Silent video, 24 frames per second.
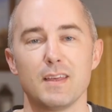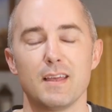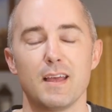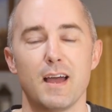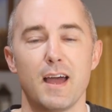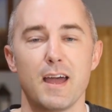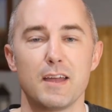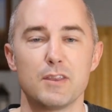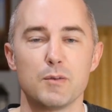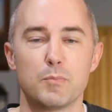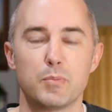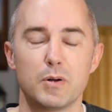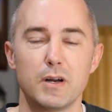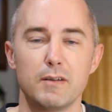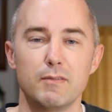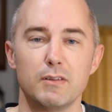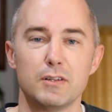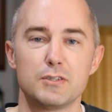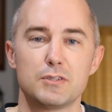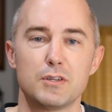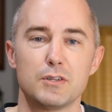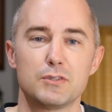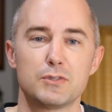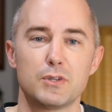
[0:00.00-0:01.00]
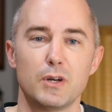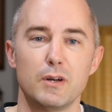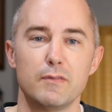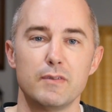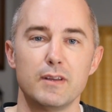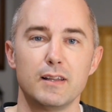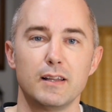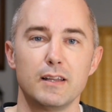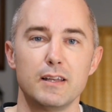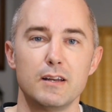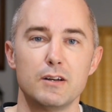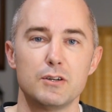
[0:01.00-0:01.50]
I had the privilege to serve
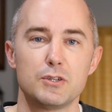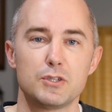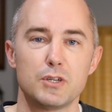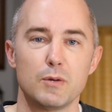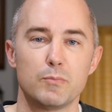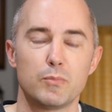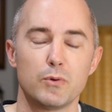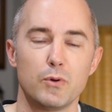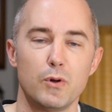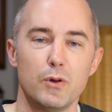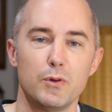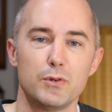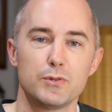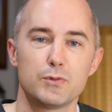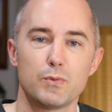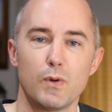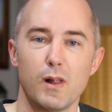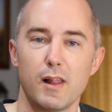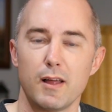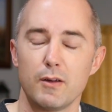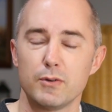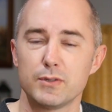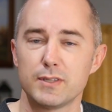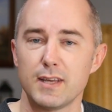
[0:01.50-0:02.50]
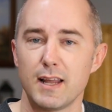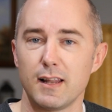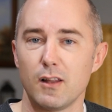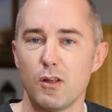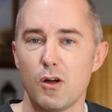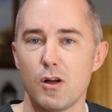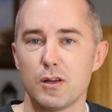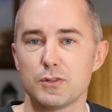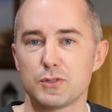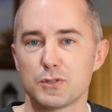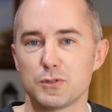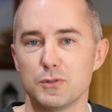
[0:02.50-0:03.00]
in leadership roles while I was at
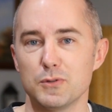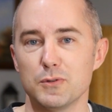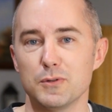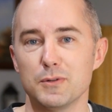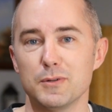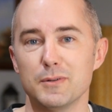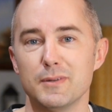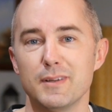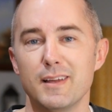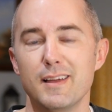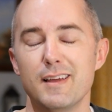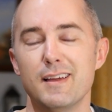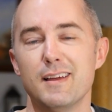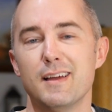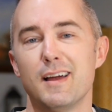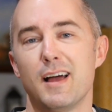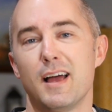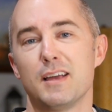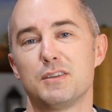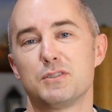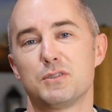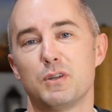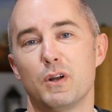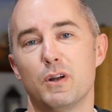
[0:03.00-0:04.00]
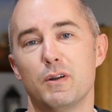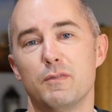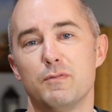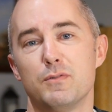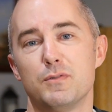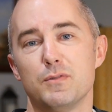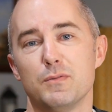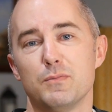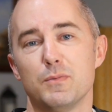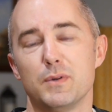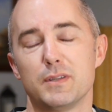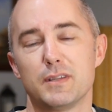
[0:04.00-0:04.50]
law school. I
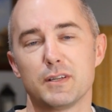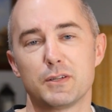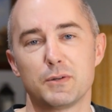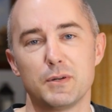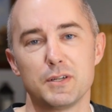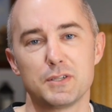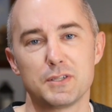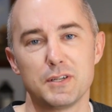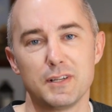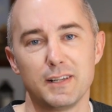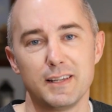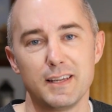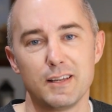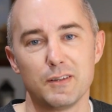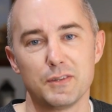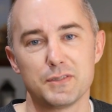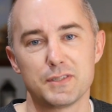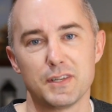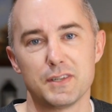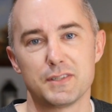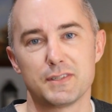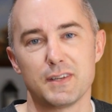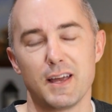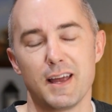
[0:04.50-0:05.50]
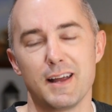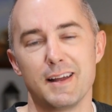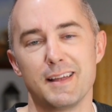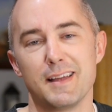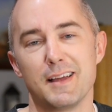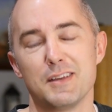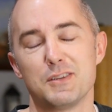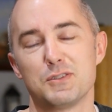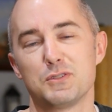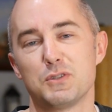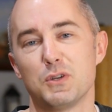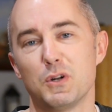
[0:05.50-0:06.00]
served with the Christian Legal Society.
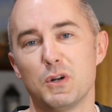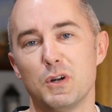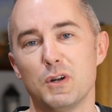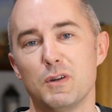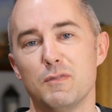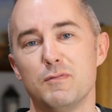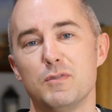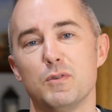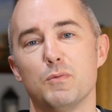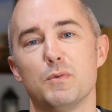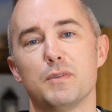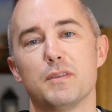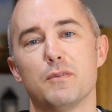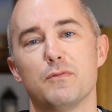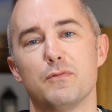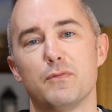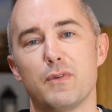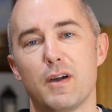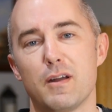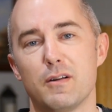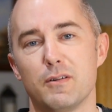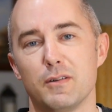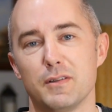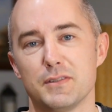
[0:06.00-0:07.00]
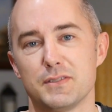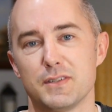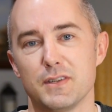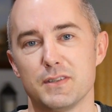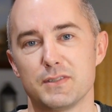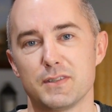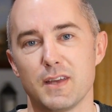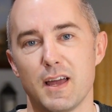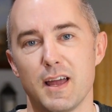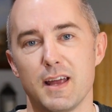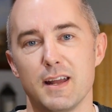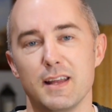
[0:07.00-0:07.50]
I served with the Federalist
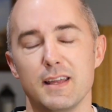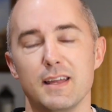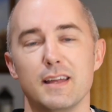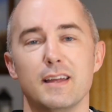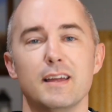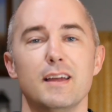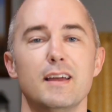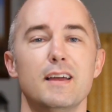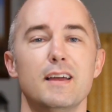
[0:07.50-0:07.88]
Society.